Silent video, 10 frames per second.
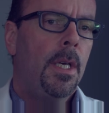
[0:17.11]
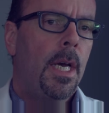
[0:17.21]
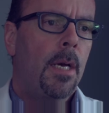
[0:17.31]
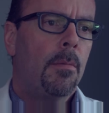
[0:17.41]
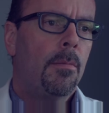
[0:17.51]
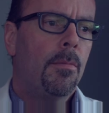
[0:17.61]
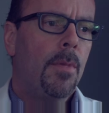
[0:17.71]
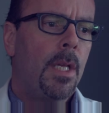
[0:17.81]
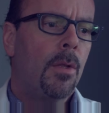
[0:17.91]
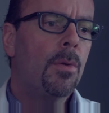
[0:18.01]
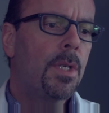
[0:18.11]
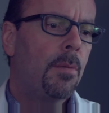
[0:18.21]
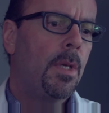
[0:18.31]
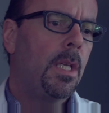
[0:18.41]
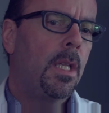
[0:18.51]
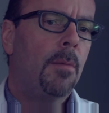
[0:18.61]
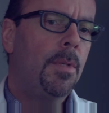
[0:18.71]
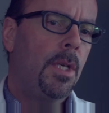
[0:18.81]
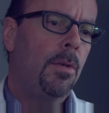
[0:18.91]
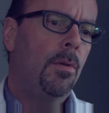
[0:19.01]
And those can be
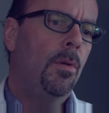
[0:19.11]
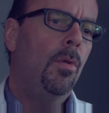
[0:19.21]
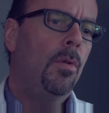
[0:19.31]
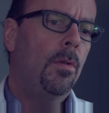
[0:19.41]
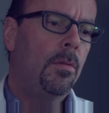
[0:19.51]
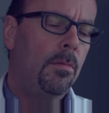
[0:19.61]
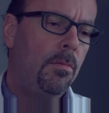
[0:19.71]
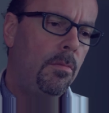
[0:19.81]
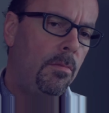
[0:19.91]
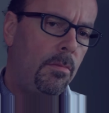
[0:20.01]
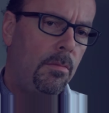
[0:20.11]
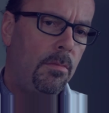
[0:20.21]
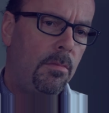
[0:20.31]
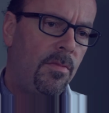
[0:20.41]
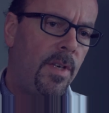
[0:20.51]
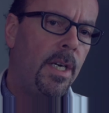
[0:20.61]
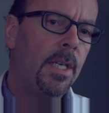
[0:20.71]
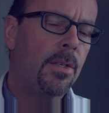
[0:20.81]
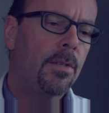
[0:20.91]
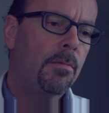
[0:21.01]
lumped into a whole
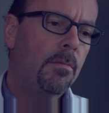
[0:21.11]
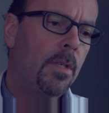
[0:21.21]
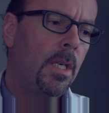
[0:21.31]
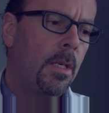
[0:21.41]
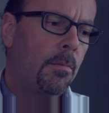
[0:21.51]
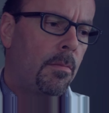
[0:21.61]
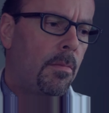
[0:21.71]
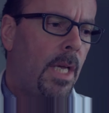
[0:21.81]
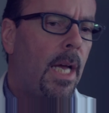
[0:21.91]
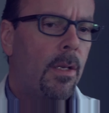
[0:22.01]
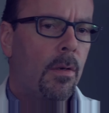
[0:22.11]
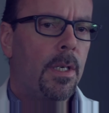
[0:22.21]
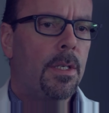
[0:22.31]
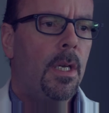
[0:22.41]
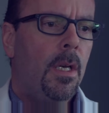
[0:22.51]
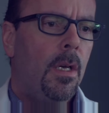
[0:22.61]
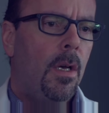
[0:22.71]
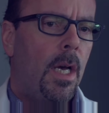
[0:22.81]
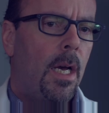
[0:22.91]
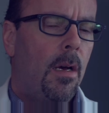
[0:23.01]
various categories.
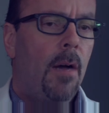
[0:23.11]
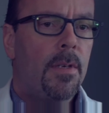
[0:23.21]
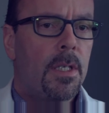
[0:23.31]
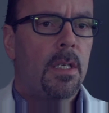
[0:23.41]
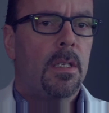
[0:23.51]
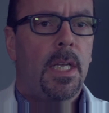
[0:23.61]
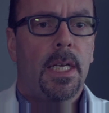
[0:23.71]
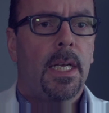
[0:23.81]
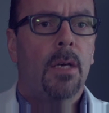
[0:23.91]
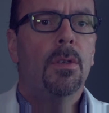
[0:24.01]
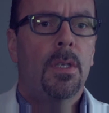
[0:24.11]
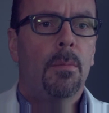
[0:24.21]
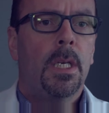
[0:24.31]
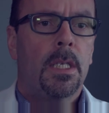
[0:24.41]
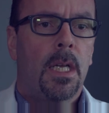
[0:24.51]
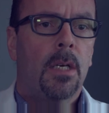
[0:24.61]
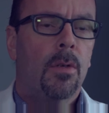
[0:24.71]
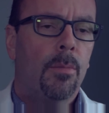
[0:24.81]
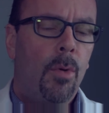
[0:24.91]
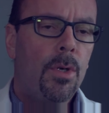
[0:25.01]
Obviously, taking out somebody's lung
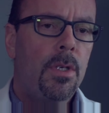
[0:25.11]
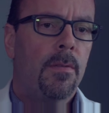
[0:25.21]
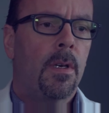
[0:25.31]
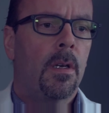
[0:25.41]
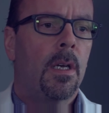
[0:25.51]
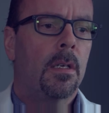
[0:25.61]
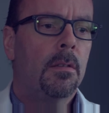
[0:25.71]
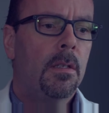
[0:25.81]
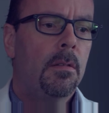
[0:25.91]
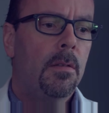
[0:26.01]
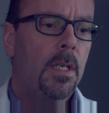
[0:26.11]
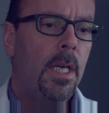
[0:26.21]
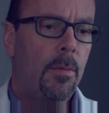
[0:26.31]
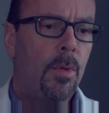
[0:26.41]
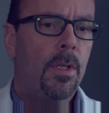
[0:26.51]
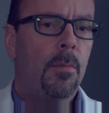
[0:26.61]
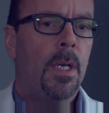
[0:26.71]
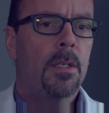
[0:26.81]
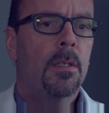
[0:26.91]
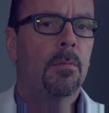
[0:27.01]
or a portion of their lung can put them
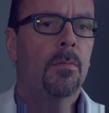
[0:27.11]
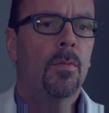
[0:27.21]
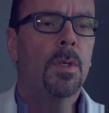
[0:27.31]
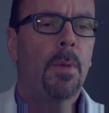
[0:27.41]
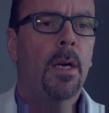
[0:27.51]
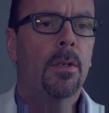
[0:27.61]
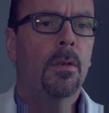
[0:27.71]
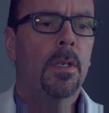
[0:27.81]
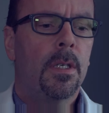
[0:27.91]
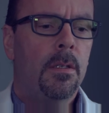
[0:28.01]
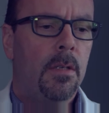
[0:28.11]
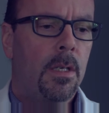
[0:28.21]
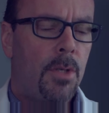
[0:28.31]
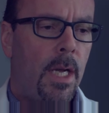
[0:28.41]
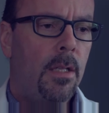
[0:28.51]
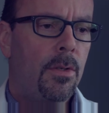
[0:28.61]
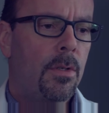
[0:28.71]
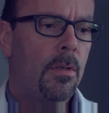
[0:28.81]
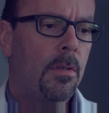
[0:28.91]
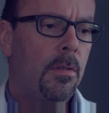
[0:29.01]
at some respiratory
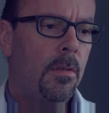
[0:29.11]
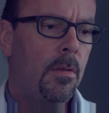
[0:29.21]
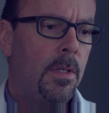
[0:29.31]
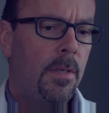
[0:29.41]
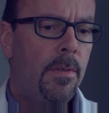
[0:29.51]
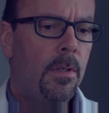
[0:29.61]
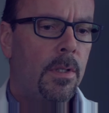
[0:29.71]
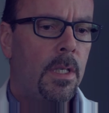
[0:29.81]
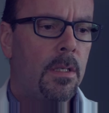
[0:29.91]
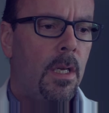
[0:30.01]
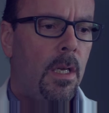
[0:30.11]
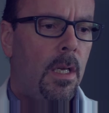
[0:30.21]
challenges or difficulties.